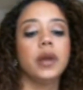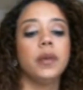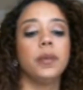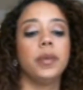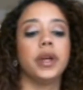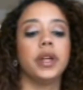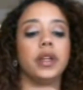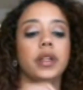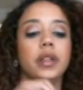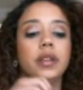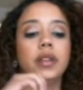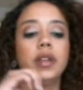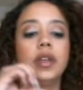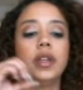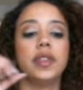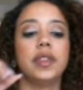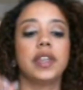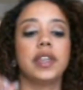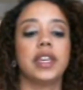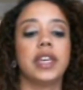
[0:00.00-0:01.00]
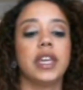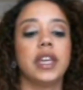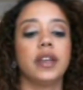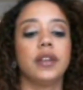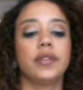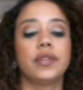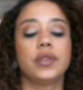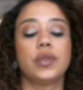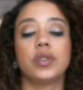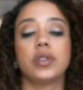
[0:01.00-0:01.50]
But the King
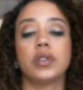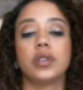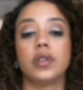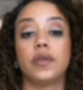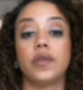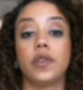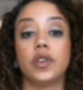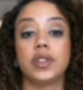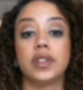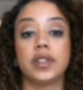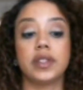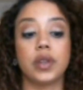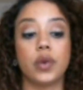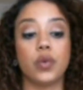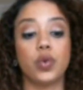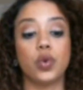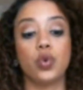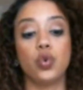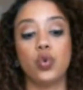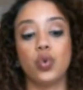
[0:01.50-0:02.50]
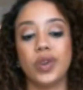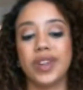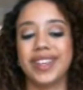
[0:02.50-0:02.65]
of Swords in the reverse is someone who